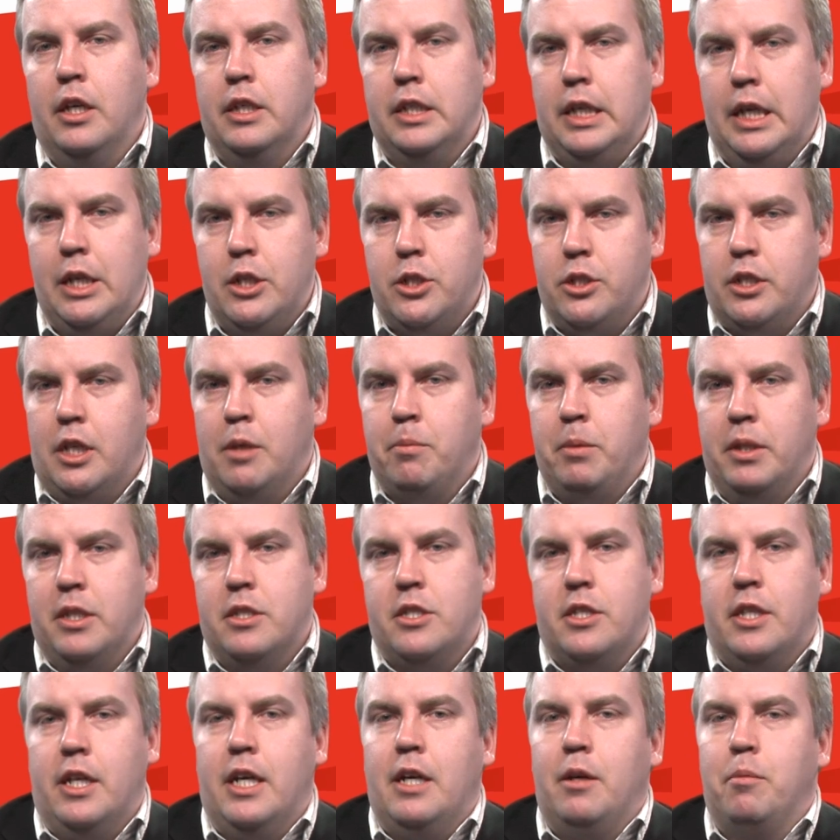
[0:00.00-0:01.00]
Each time
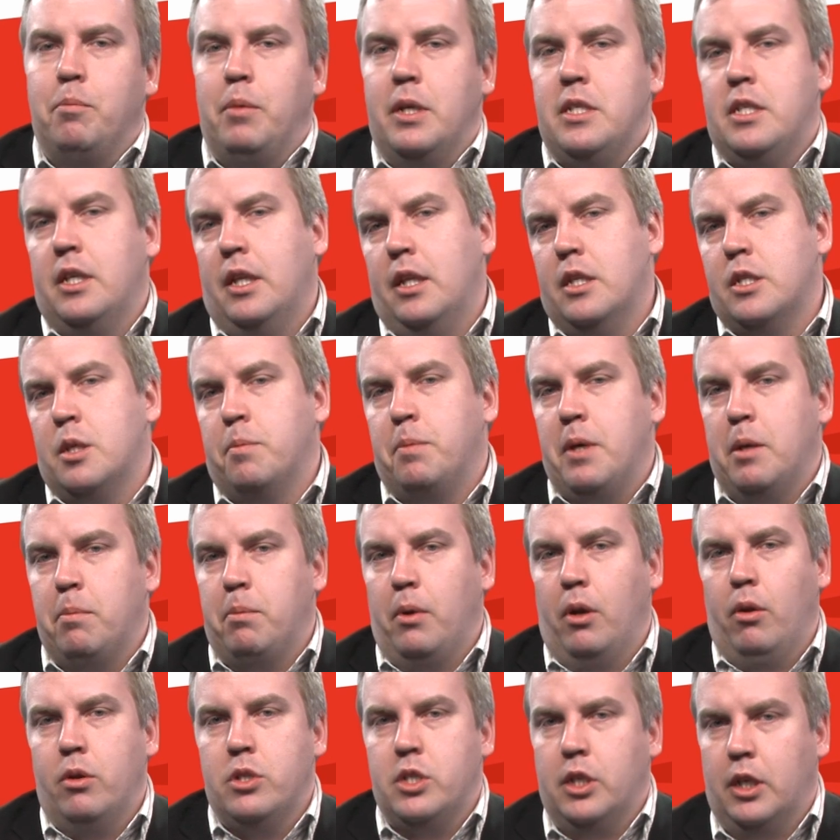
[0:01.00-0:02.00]
it's there, basically there's a
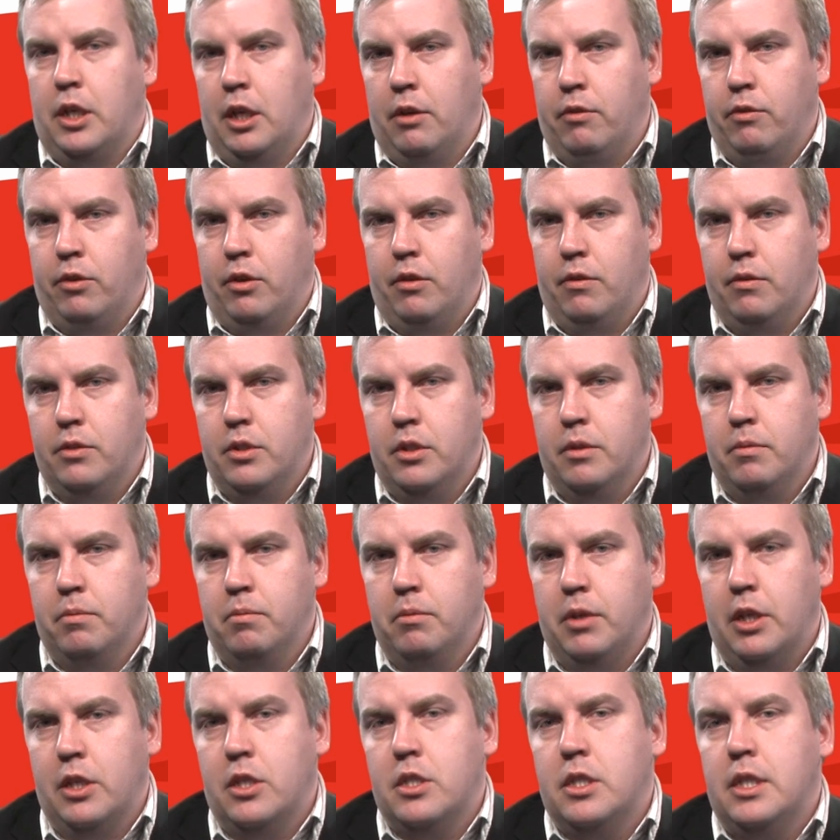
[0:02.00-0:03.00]
paper logic involved.
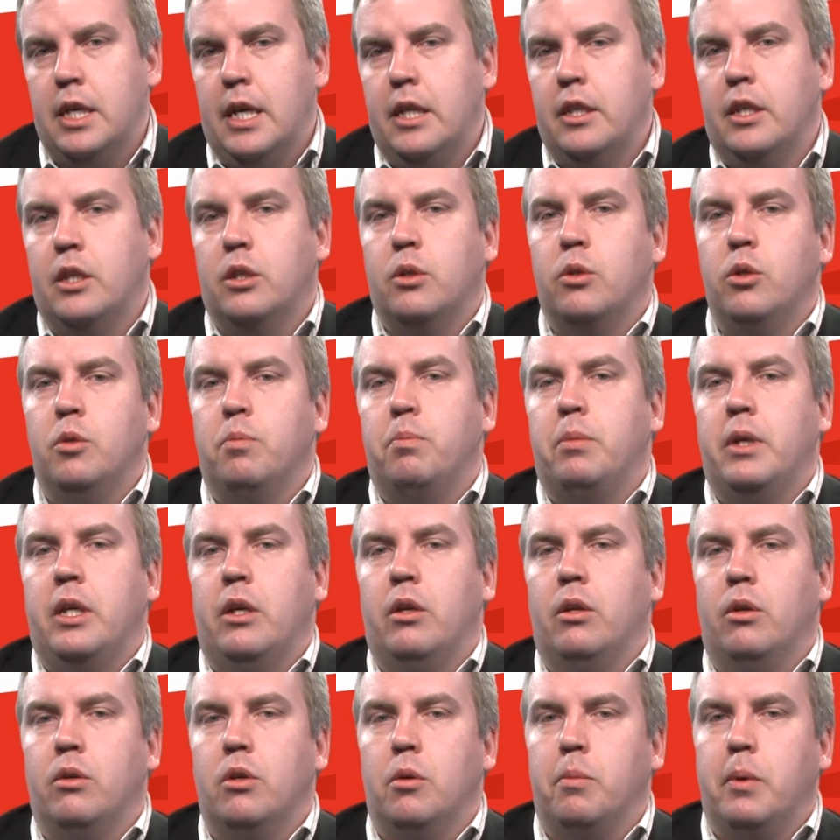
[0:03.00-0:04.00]
Instead, it could be
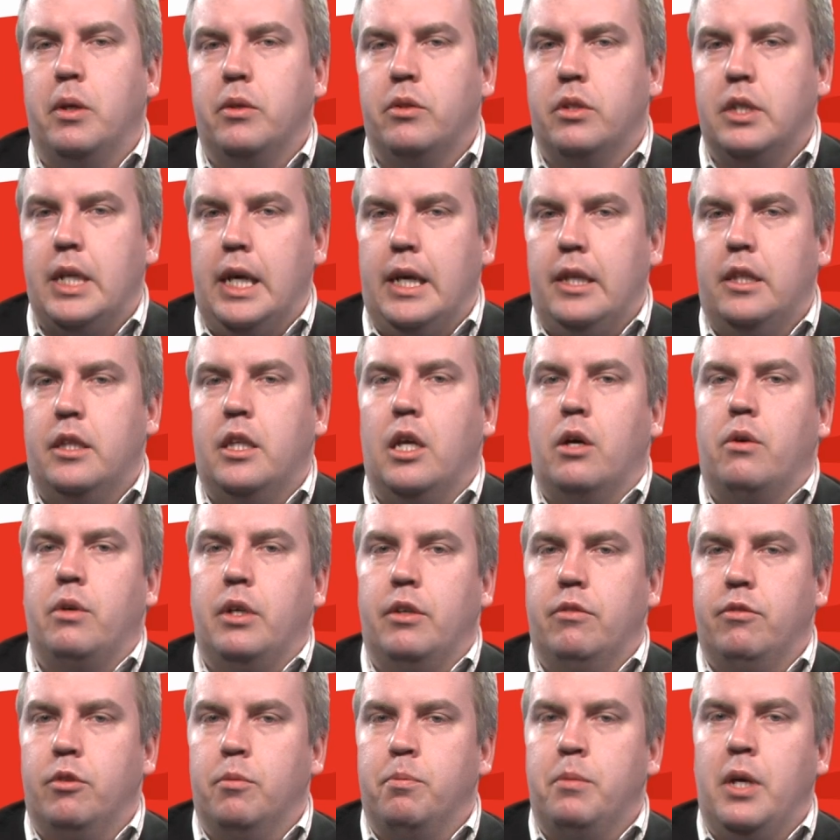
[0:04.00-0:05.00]
you know about data or
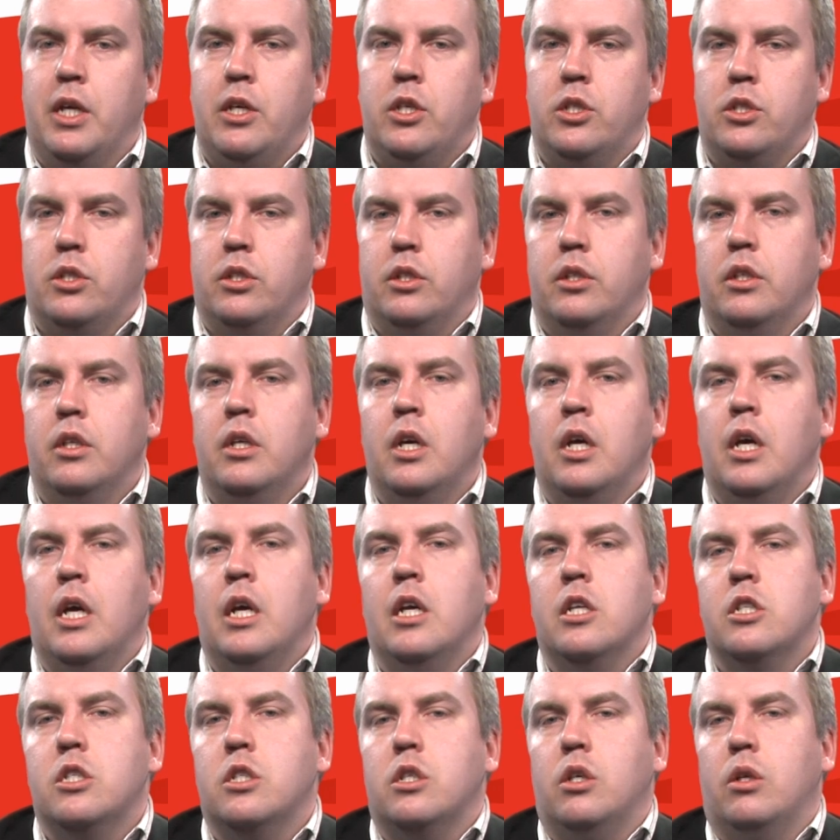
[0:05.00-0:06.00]
information.
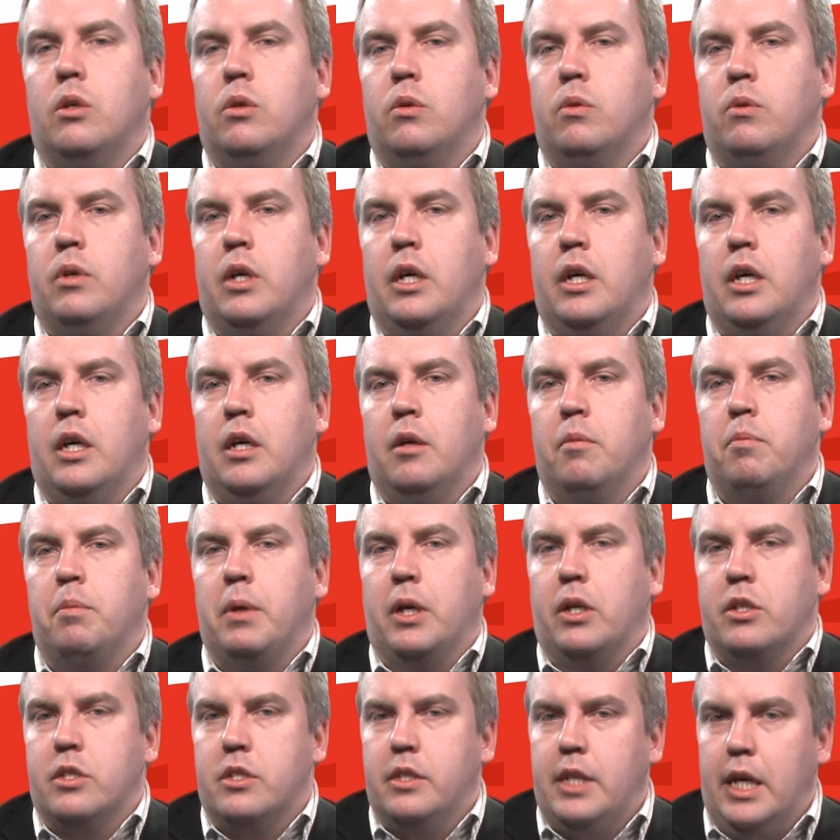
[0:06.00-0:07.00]
So uh,
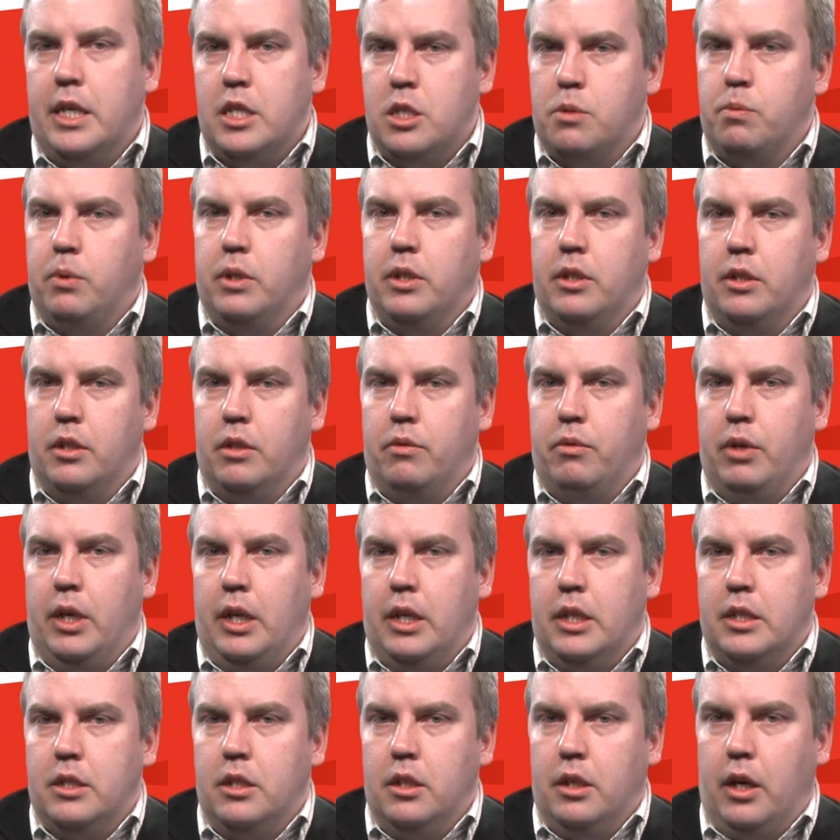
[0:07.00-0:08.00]
because that's what
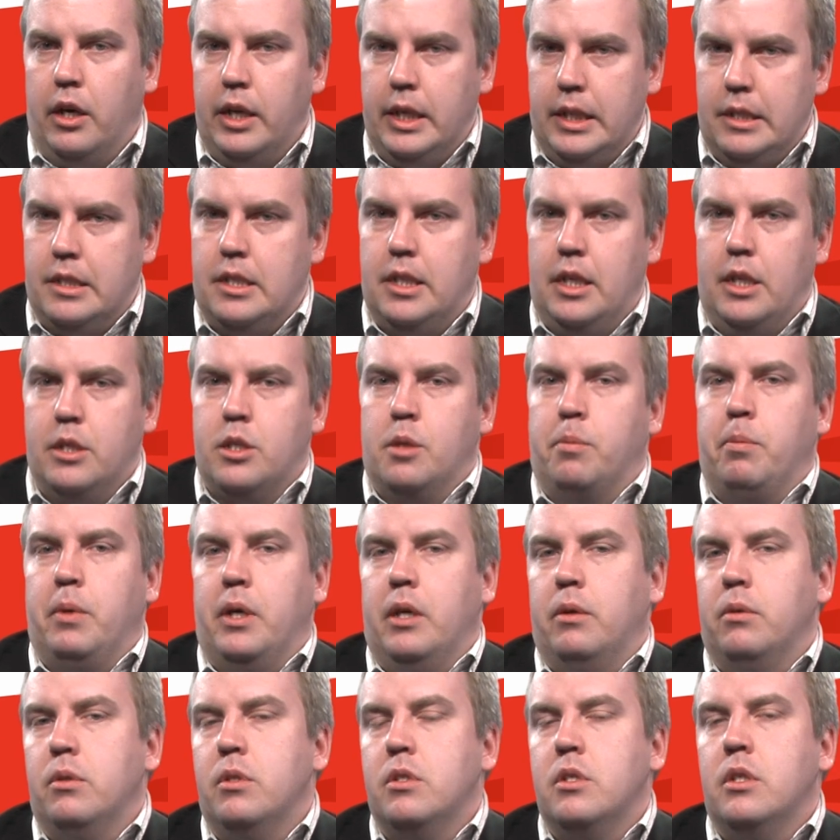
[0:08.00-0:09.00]
really IT is
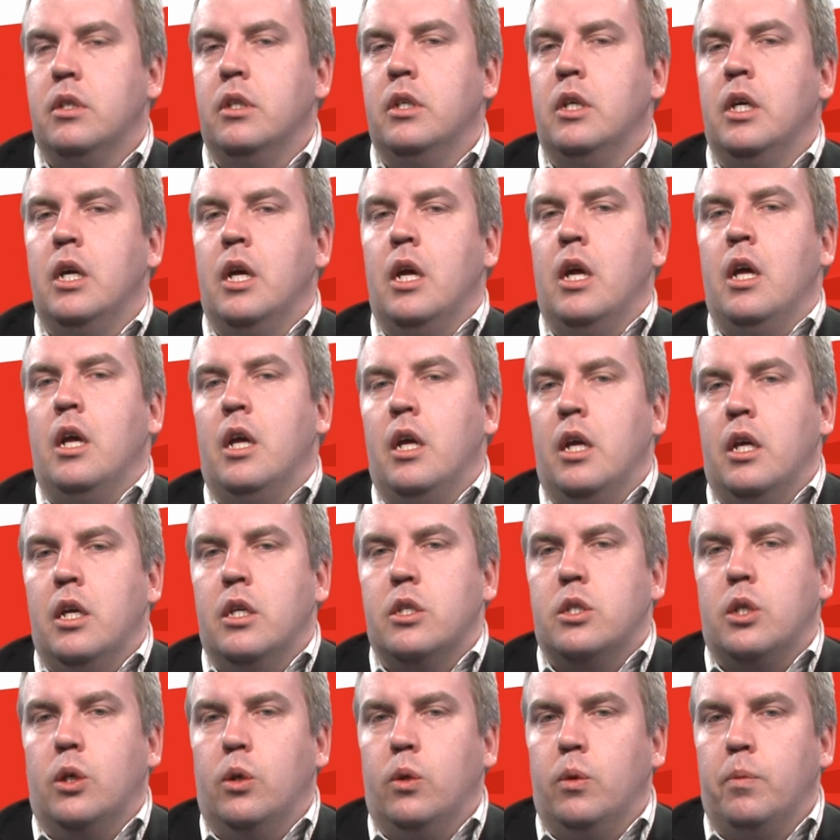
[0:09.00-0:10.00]
about.
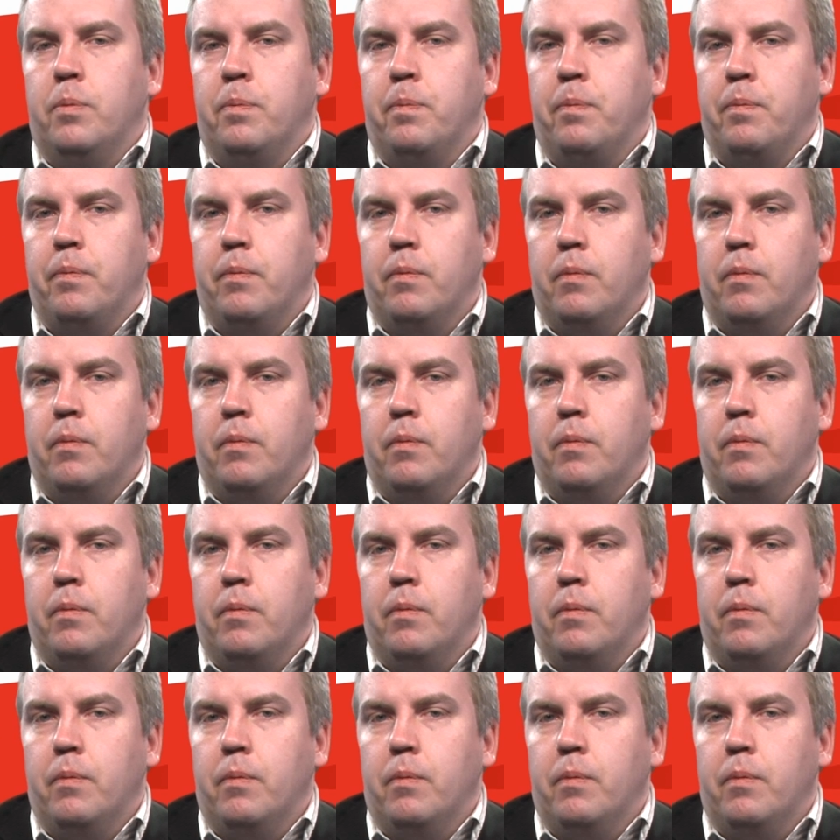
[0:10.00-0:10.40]
So